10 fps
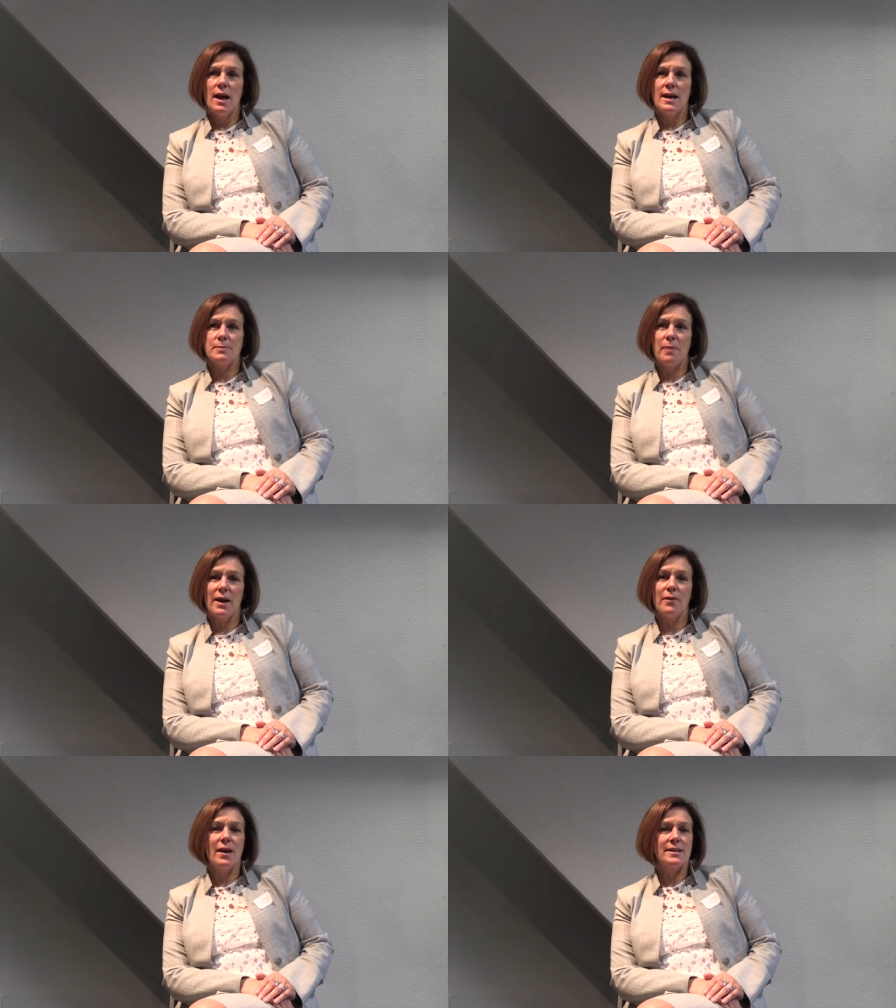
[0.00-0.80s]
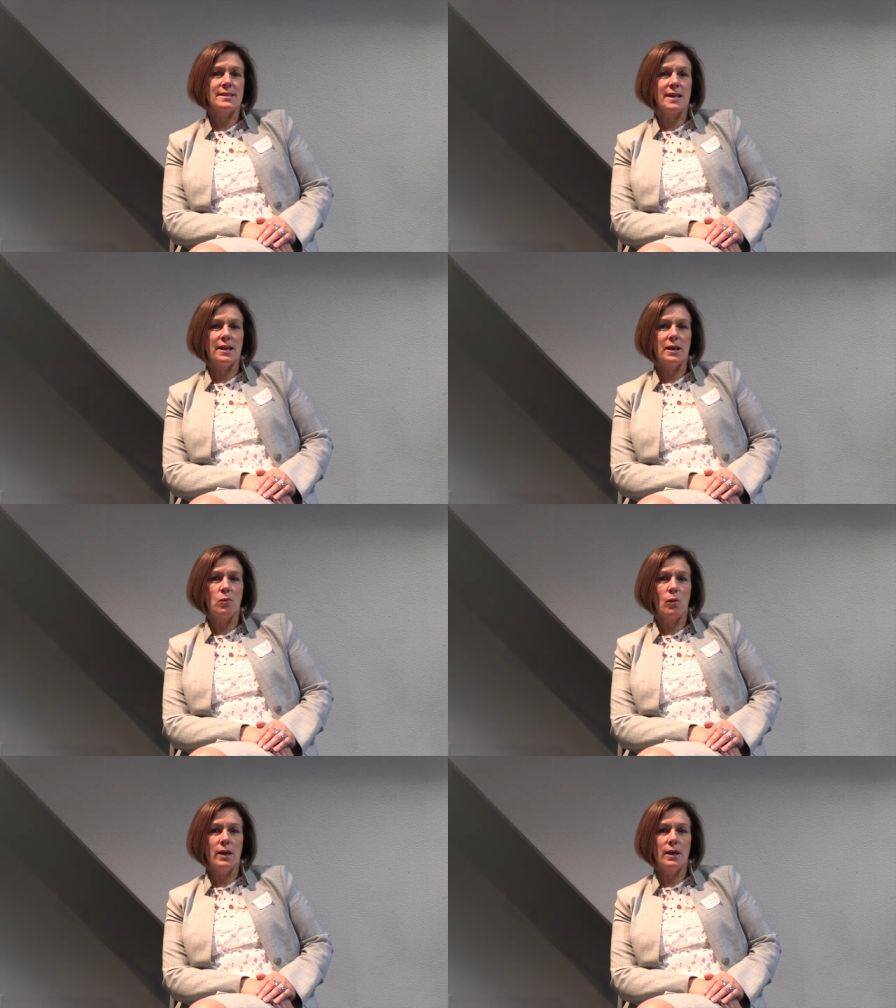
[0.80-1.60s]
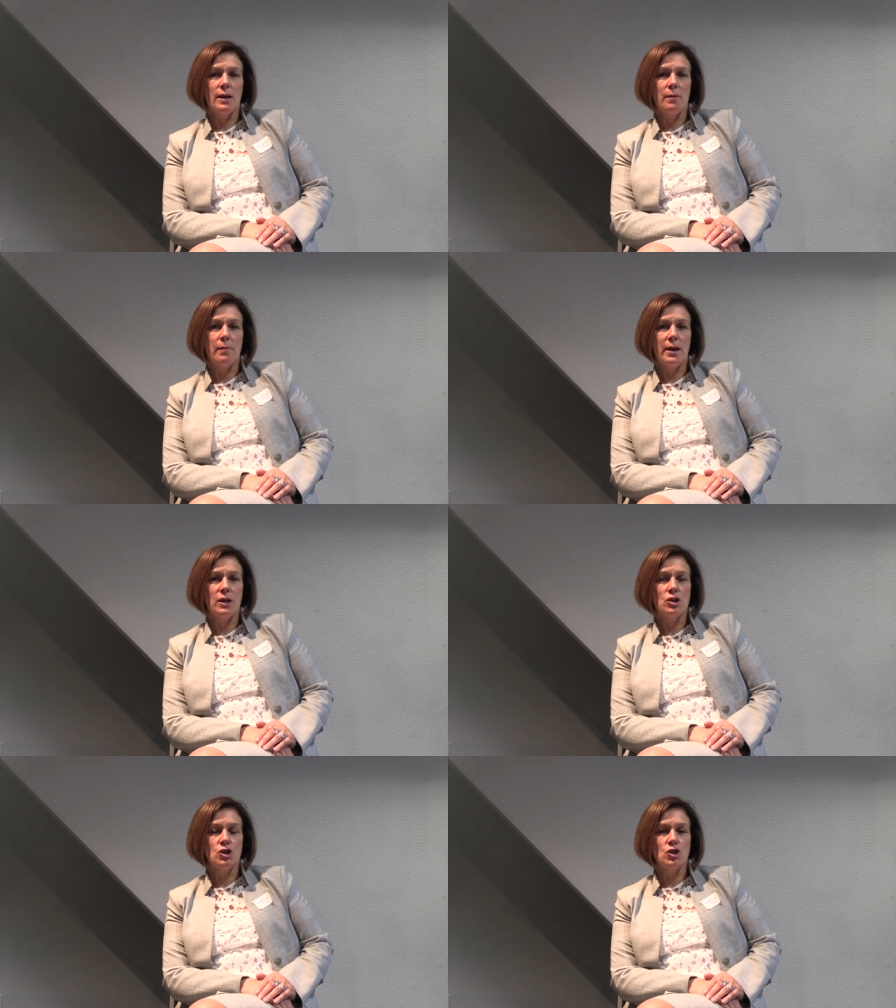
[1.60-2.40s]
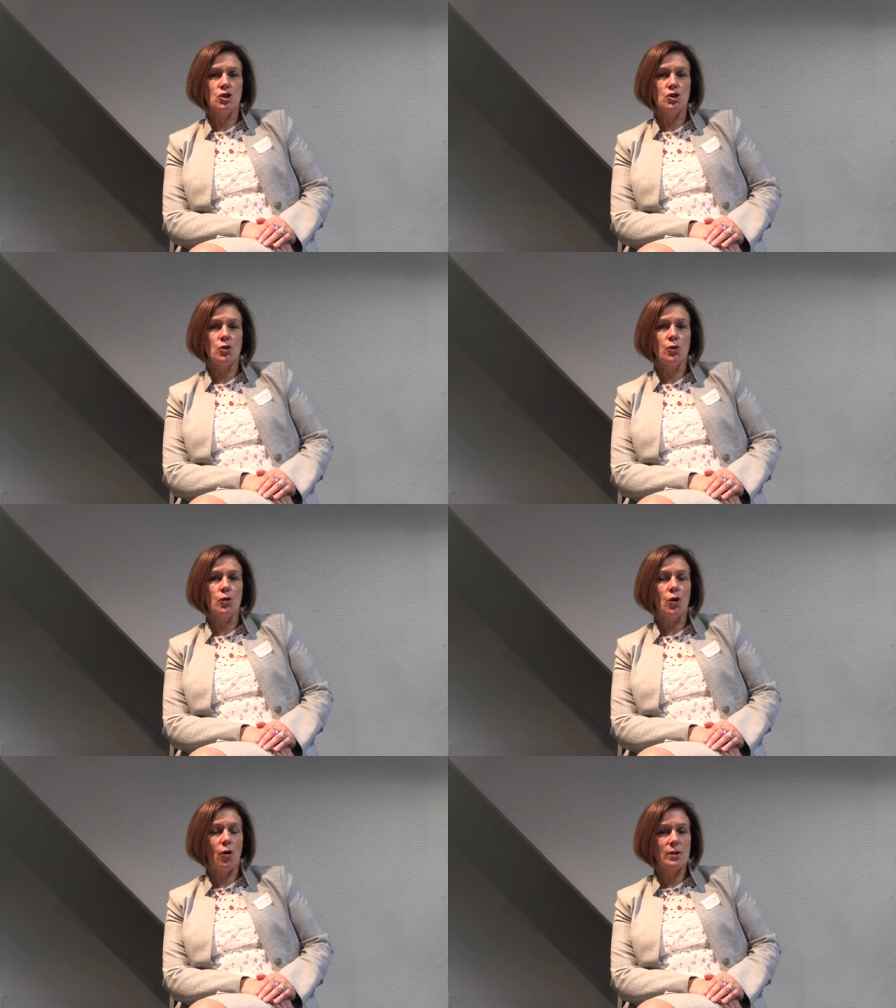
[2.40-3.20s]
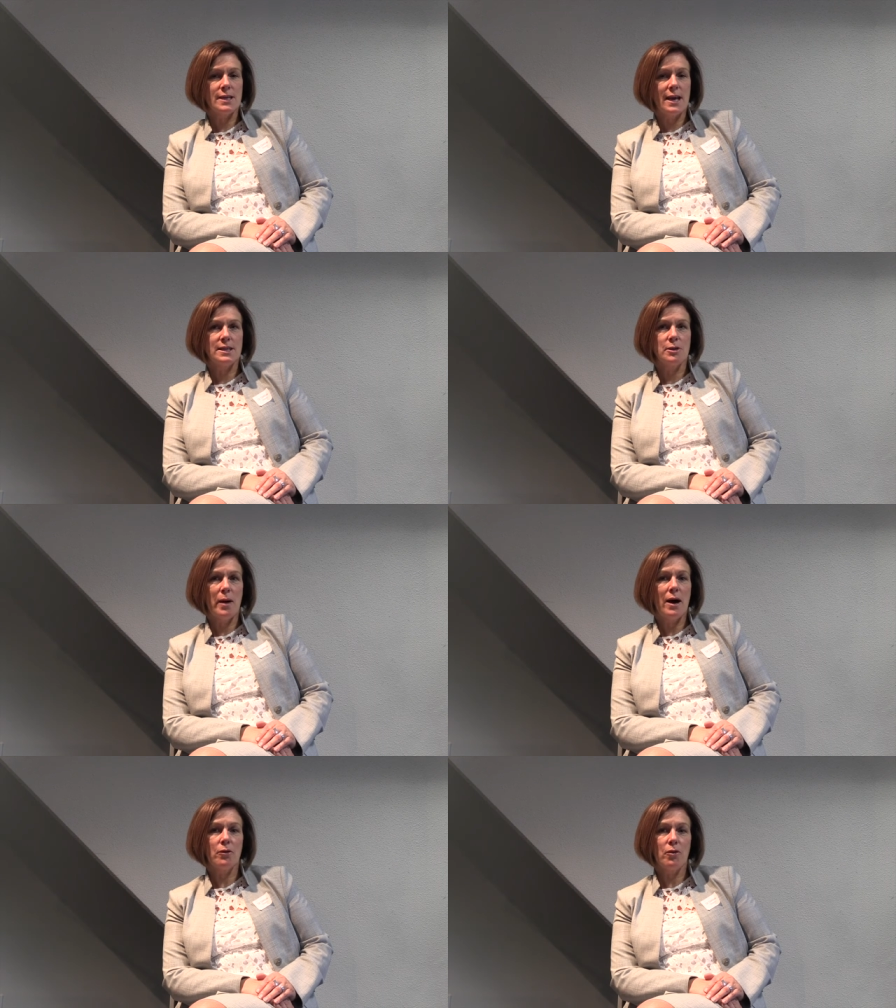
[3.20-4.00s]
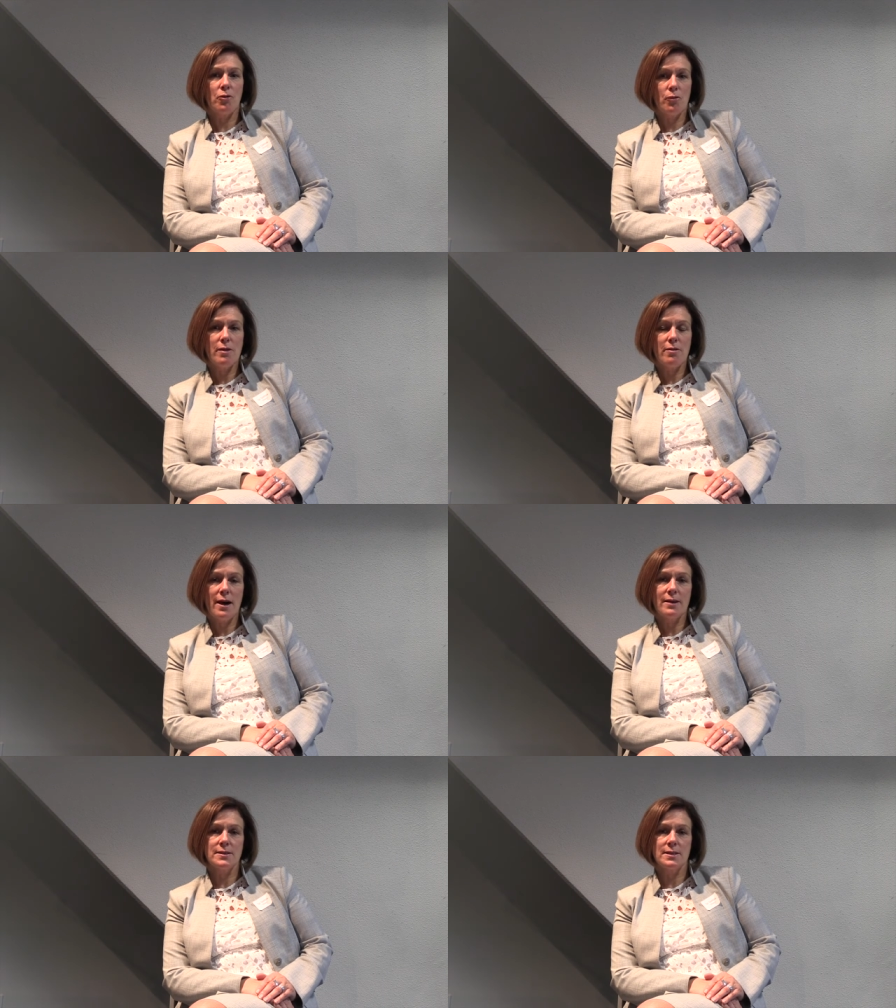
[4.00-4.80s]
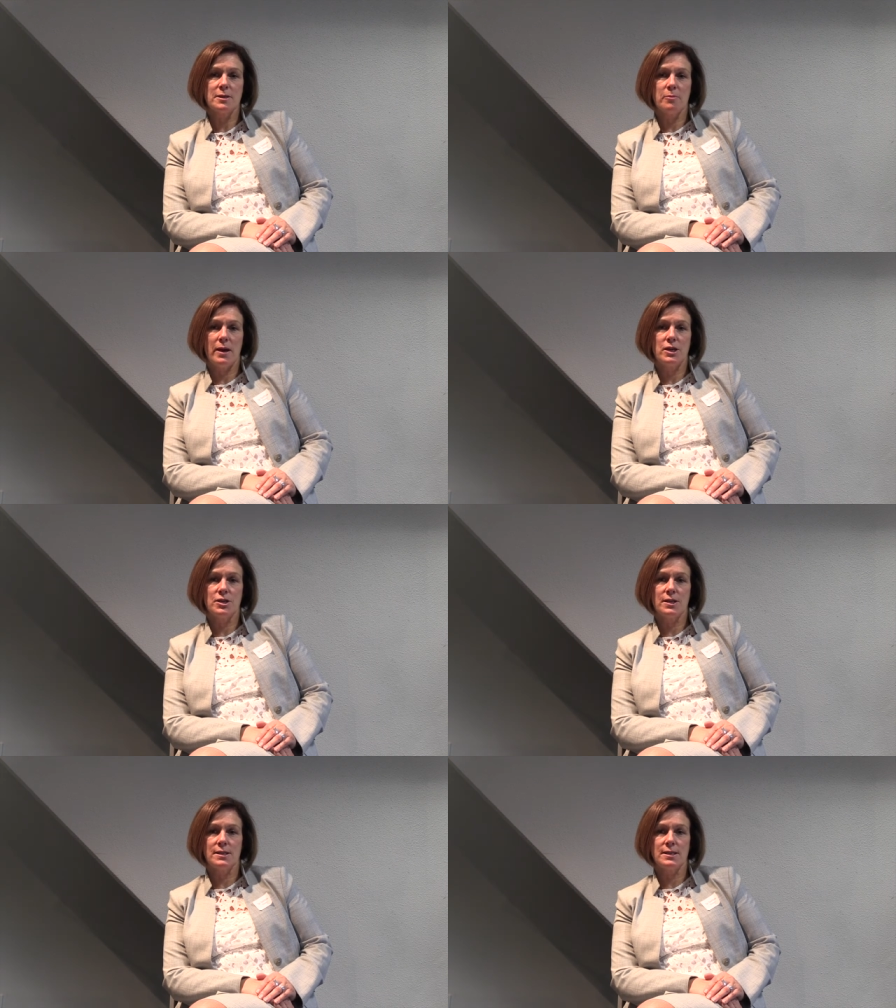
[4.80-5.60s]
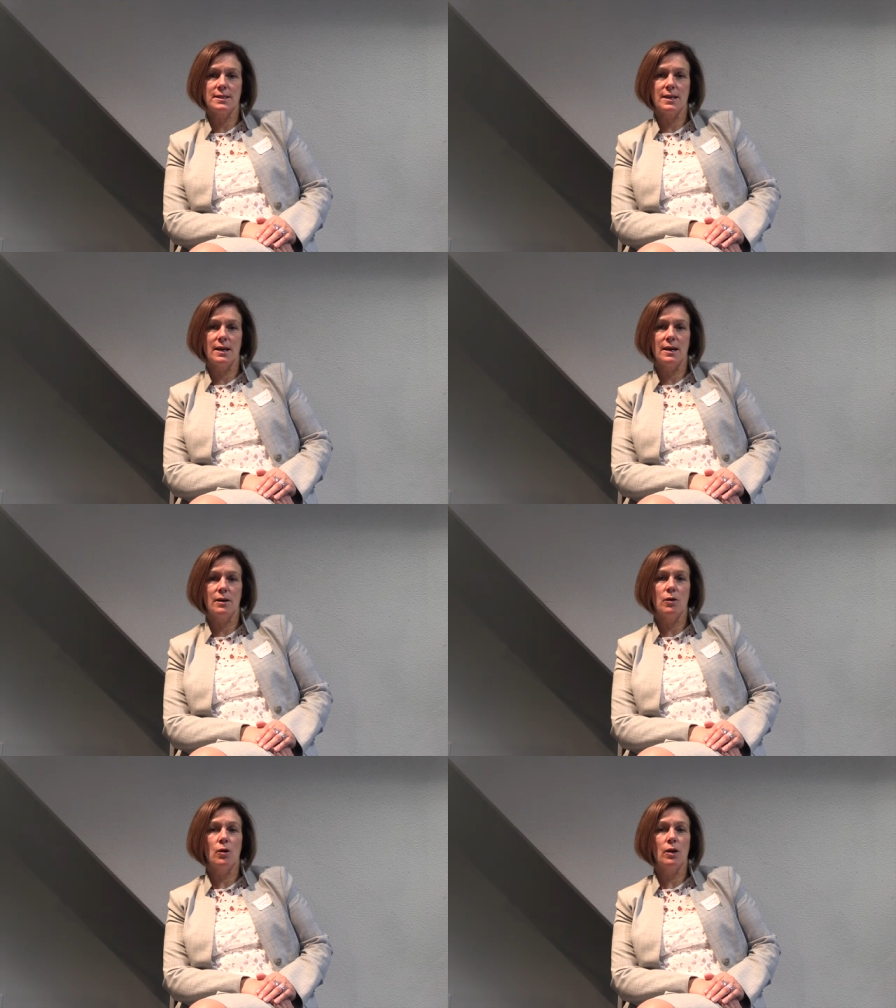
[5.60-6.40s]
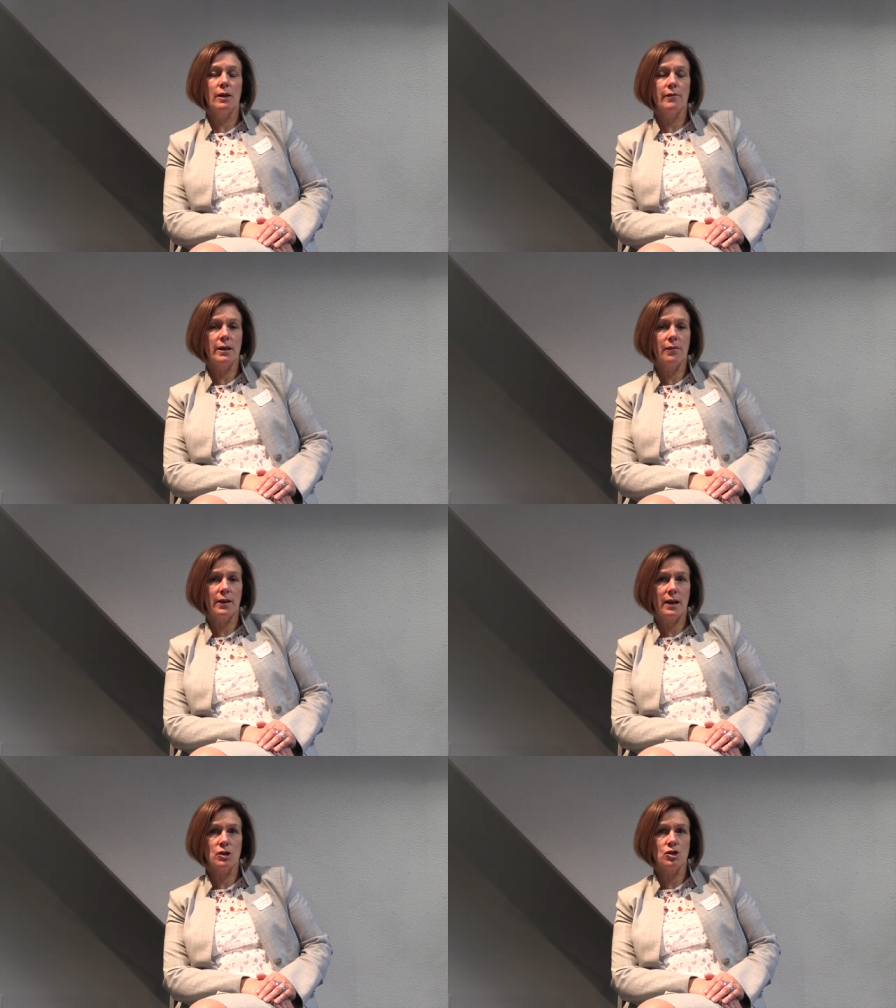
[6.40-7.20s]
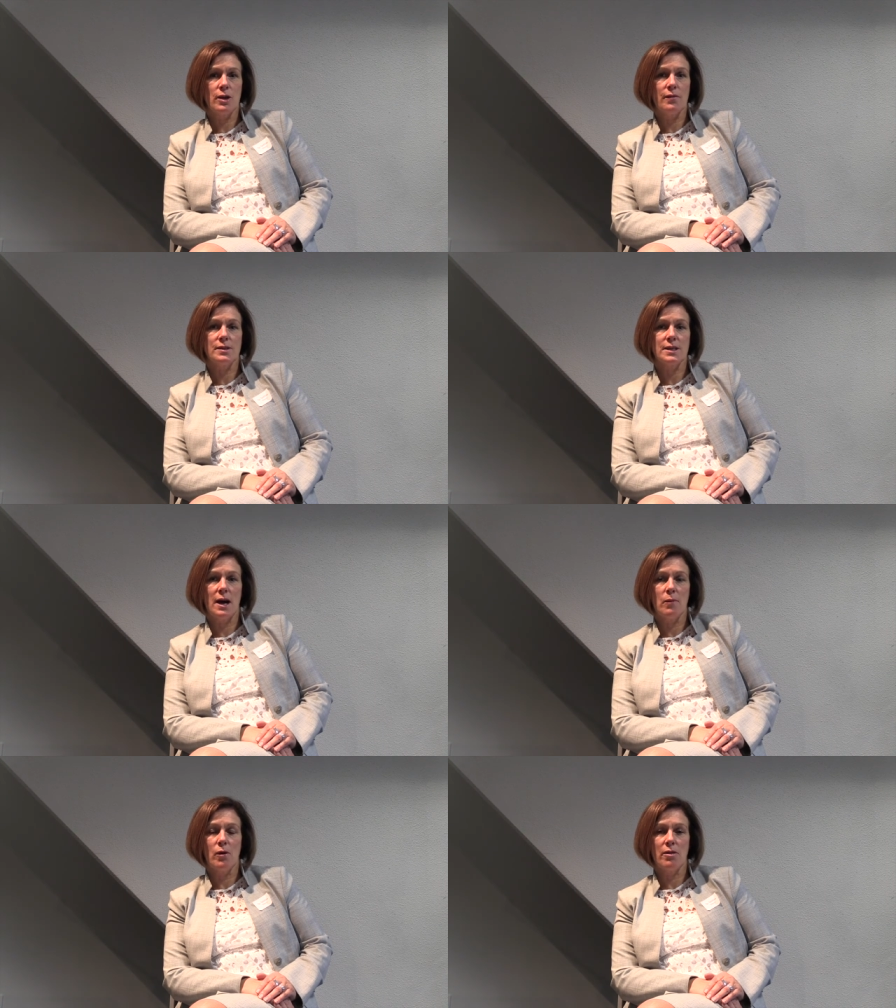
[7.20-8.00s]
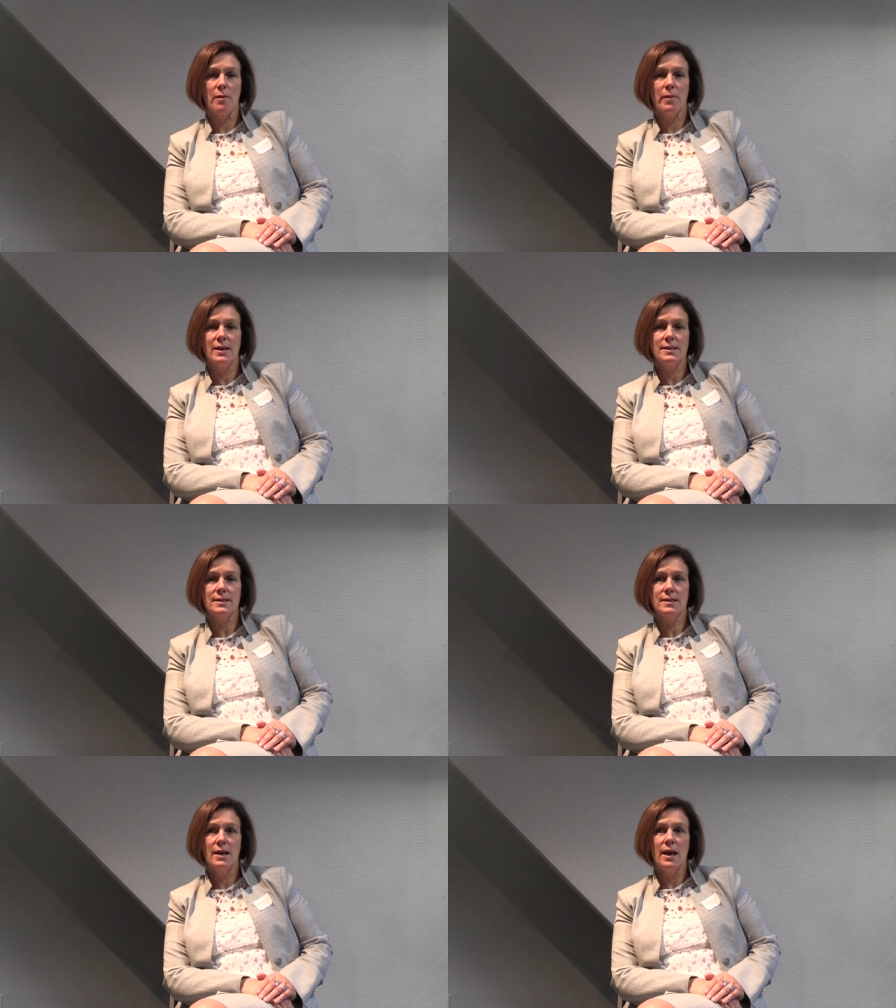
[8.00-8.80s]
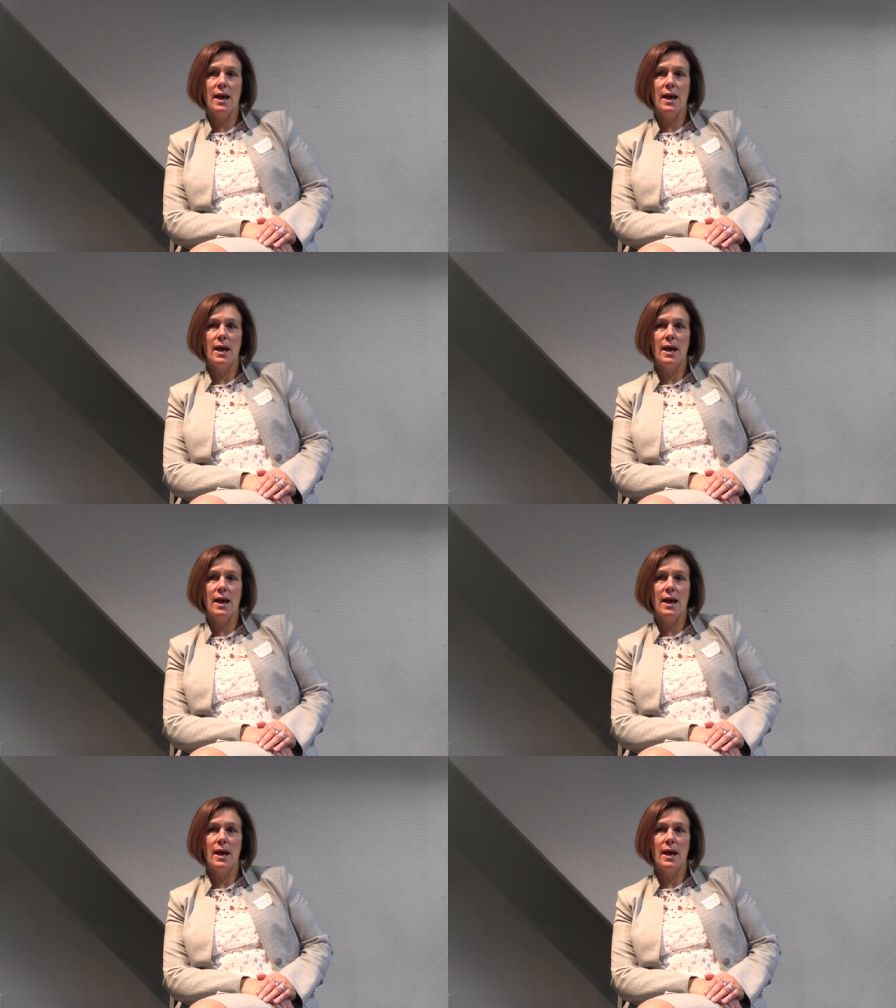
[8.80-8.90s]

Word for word: As part of that study, we managed to contact about 3,000 patients uh, living in the country at the time with MS,